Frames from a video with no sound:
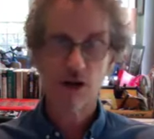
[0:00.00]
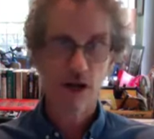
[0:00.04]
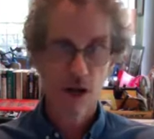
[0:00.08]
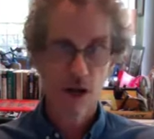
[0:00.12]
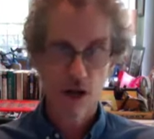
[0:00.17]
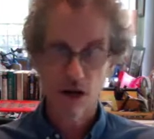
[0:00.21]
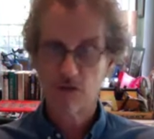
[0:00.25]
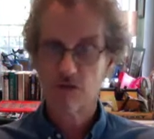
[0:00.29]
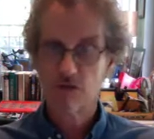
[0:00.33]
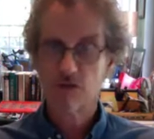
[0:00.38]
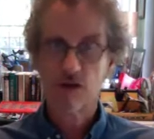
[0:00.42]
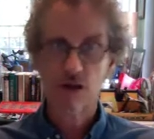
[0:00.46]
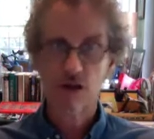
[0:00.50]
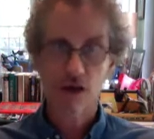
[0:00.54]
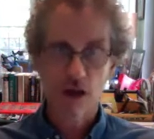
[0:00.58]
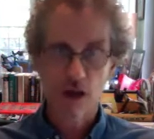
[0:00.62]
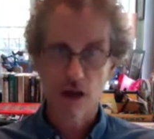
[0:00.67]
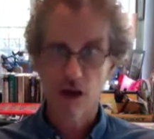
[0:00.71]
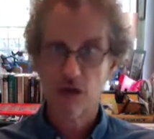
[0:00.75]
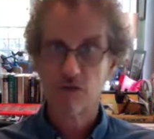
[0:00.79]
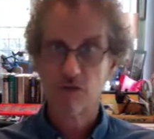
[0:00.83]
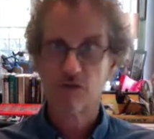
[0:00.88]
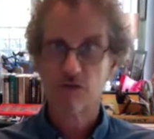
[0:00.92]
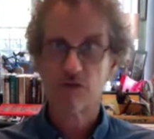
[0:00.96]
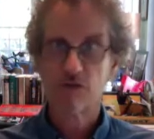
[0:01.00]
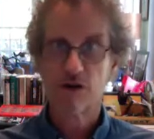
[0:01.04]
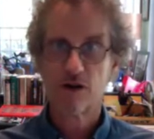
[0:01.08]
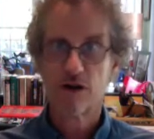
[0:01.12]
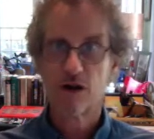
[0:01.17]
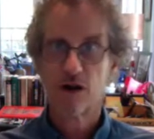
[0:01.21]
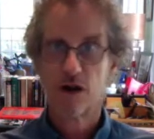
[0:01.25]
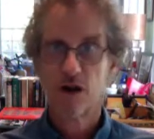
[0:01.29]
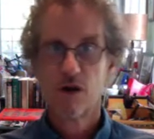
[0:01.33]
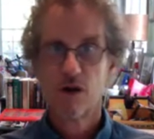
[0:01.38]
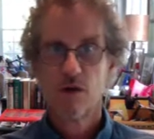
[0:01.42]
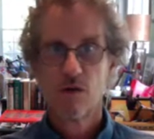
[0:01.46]
over and over,
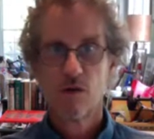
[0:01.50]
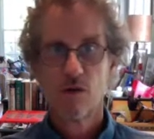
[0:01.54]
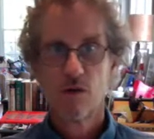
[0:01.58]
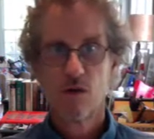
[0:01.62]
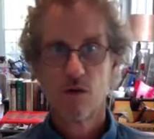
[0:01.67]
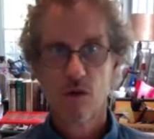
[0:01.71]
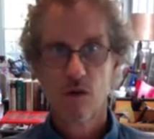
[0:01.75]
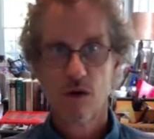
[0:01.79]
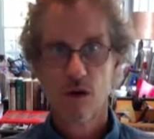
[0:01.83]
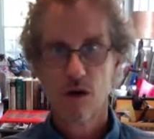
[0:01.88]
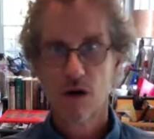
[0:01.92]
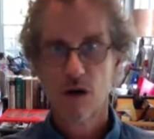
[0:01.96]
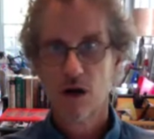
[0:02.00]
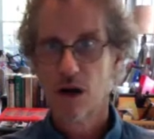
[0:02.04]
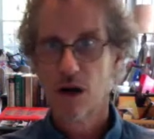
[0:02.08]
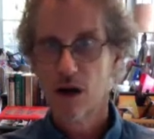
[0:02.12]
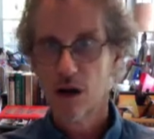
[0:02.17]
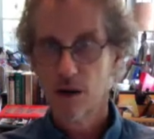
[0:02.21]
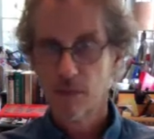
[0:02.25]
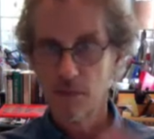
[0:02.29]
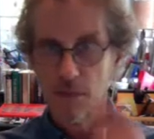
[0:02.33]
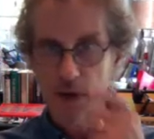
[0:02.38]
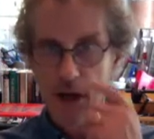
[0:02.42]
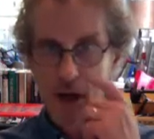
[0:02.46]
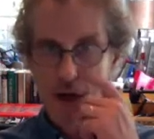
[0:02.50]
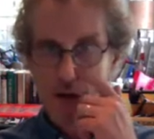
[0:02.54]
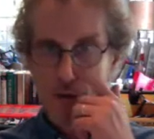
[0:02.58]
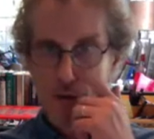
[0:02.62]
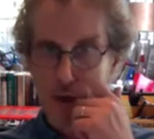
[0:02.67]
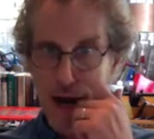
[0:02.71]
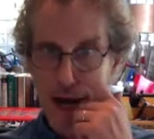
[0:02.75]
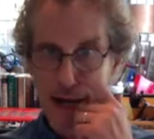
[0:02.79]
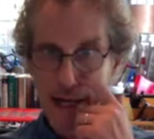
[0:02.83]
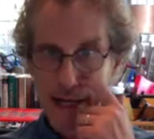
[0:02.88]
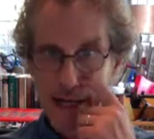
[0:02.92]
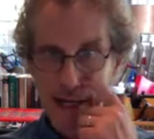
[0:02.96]
or
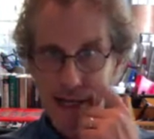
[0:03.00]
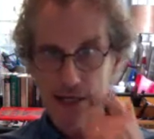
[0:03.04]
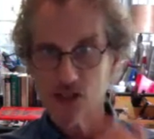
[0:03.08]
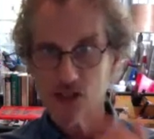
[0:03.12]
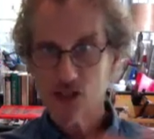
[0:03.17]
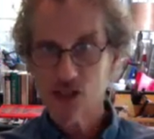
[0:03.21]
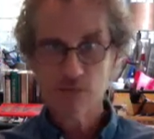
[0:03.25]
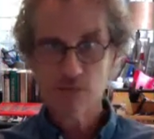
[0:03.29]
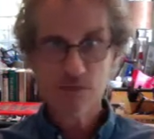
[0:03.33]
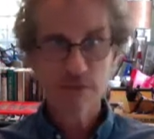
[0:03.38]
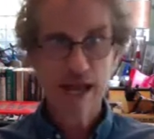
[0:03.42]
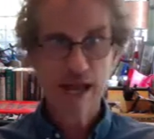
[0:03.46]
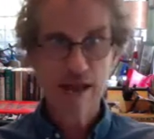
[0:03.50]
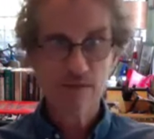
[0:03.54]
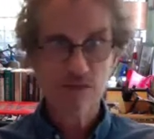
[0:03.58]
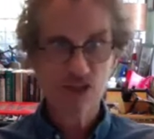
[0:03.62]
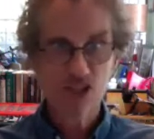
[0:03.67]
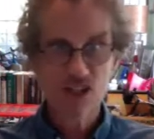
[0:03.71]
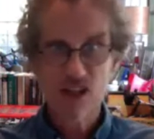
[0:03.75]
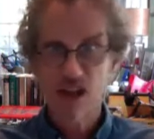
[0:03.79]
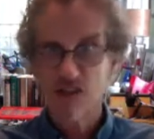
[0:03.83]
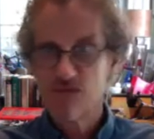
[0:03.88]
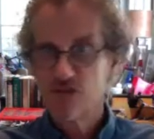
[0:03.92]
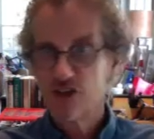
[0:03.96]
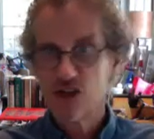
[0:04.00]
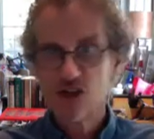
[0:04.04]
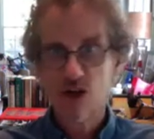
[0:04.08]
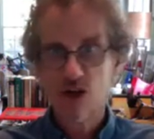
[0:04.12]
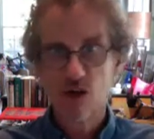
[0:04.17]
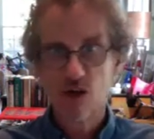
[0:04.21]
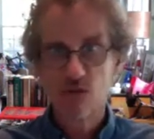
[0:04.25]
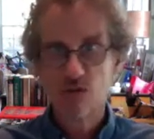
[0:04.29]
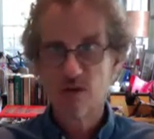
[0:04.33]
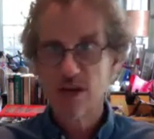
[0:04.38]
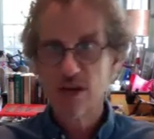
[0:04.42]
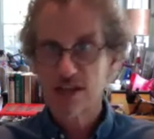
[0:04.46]
writing sometimes stuff you
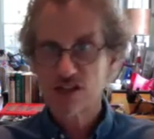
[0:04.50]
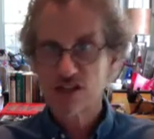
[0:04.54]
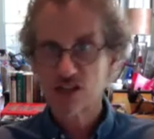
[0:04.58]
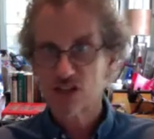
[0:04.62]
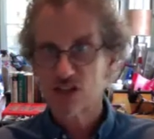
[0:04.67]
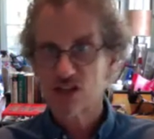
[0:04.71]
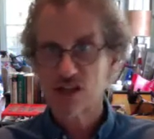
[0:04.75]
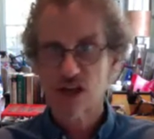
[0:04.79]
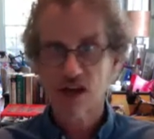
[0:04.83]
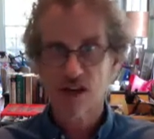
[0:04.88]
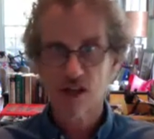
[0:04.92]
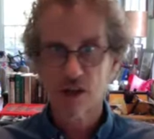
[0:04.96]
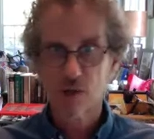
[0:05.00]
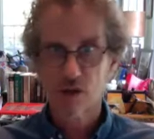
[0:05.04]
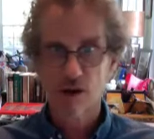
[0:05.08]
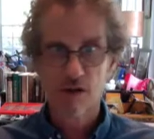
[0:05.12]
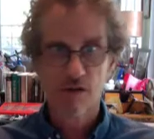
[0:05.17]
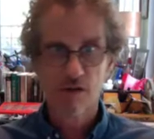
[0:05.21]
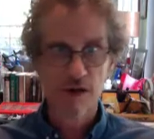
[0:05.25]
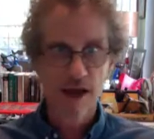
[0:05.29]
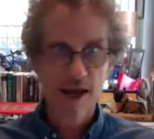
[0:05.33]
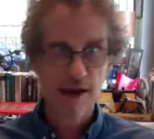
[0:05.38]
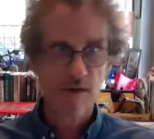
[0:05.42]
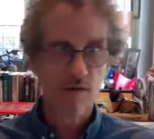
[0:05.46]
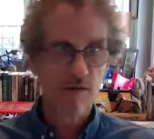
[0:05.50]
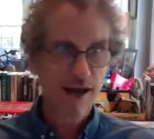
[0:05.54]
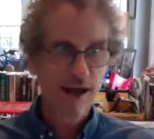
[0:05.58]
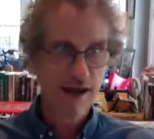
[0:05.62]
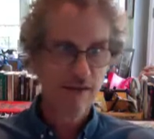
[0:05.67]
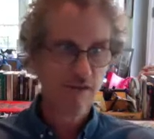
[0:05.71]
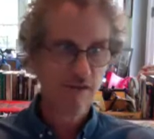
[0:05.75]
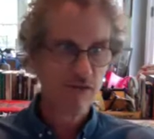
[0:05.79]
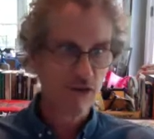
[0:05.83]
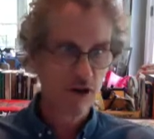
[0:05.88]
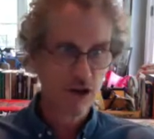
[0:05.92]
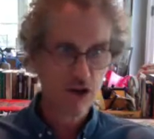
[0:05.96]
don't necessarily want to
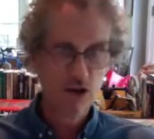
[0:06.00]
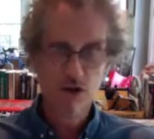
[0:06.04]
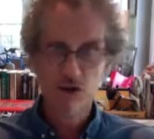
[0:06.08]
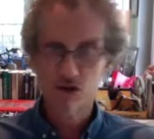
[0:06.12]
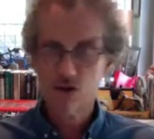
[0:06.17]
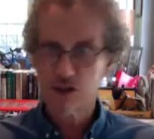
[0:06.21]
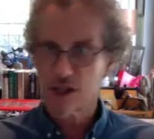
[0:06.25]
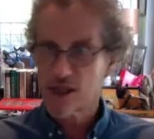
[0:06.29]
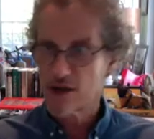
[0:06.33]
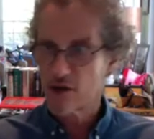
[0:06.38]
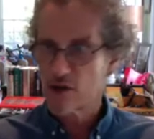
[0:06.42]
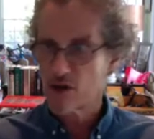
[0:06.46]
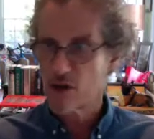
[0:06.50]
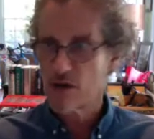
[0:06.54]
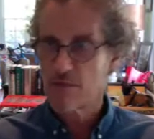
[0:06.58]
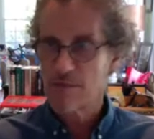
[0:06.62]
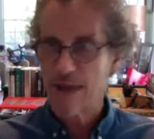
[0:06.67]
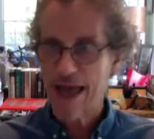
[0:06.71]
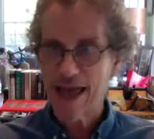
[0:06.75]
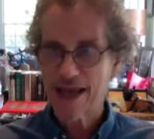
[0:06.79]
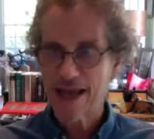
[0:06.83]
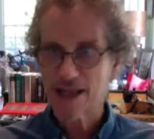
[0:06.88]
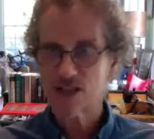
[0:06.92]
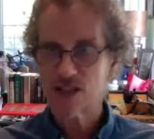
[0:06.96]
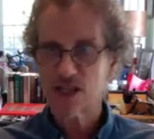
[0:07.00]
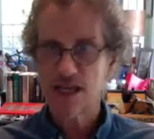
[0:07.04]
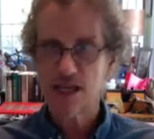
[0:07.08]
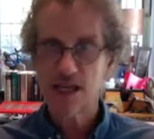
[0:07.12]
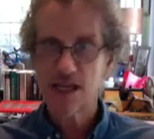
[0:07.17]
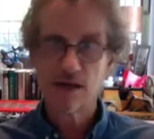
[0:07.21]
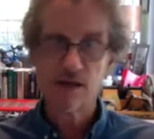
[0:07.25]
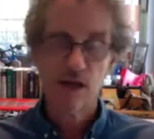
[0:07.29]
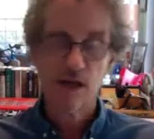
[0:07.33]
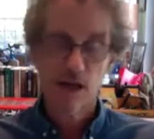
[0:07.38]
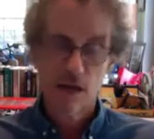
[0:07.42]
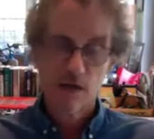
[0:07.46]
writing for a newsletter or a
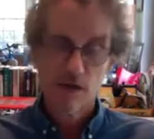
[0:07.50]
magazine.